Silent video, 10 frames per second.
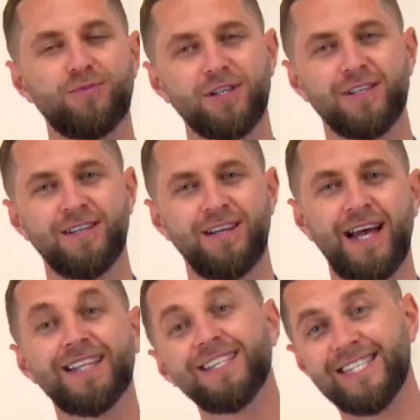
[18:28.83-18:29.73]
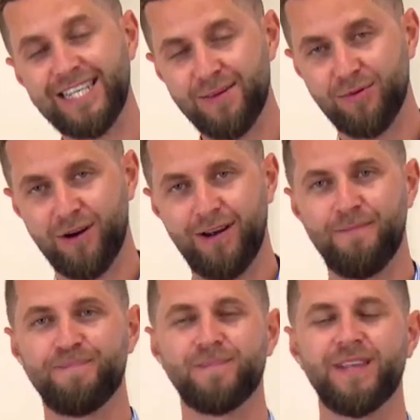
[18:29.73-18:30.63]
Britain and a zebra
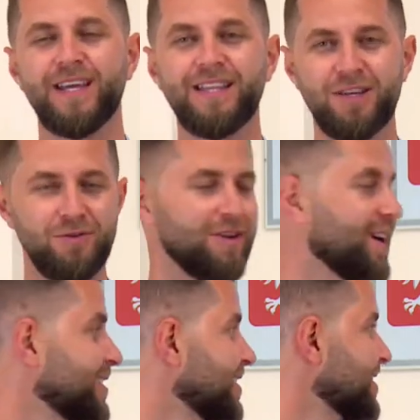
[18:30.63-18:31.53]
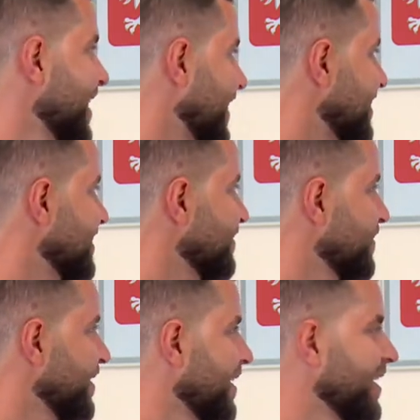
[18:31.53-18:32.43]
in the United States.
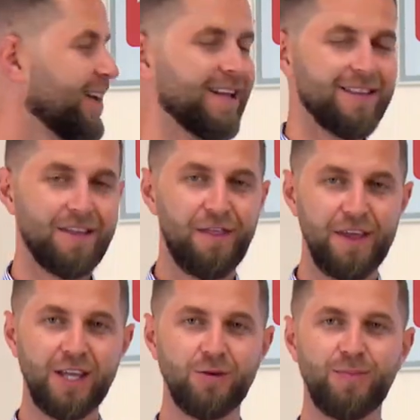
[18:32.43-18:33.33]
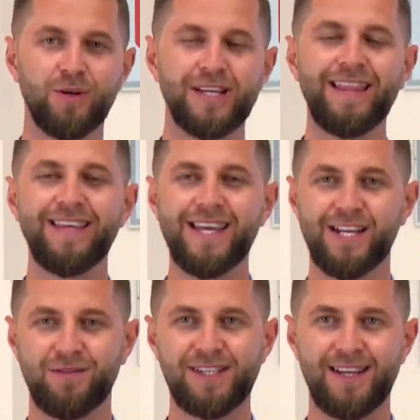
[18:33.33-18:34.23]
The thing you put at the
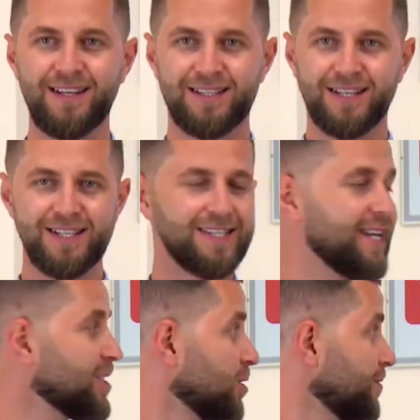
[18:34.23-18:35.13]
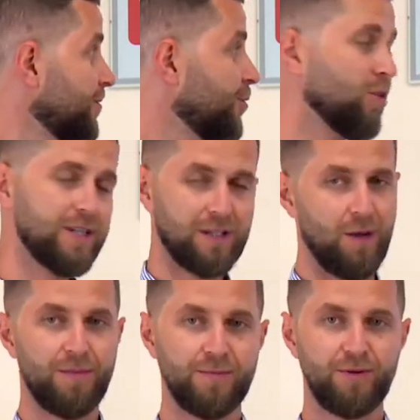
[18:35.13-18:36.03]
end of a sentence is called full
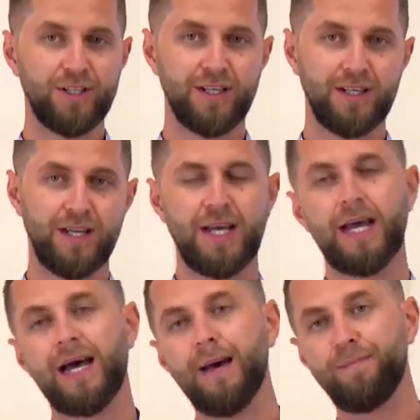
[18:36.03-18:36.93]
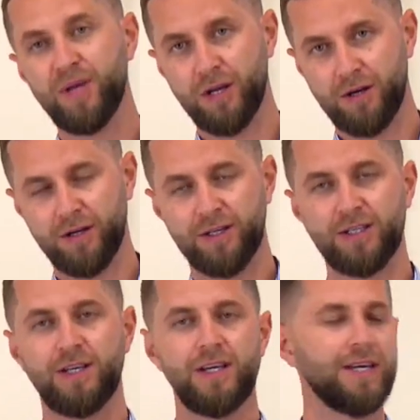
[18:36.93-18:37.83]
stop in Britain, a period
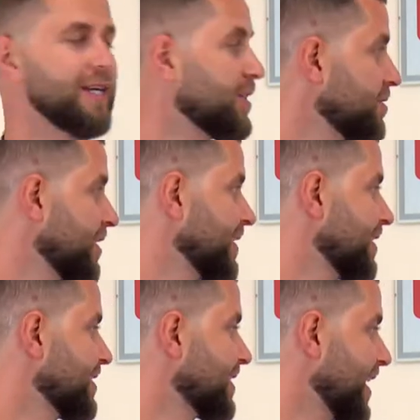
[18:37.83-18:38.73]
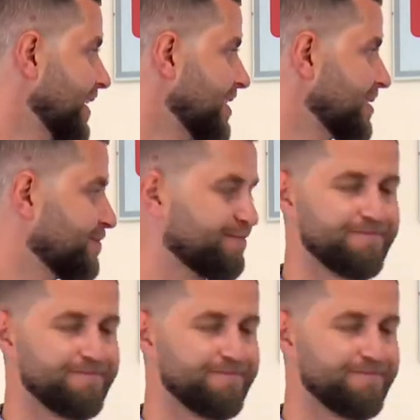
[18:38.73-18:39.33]
in the United States.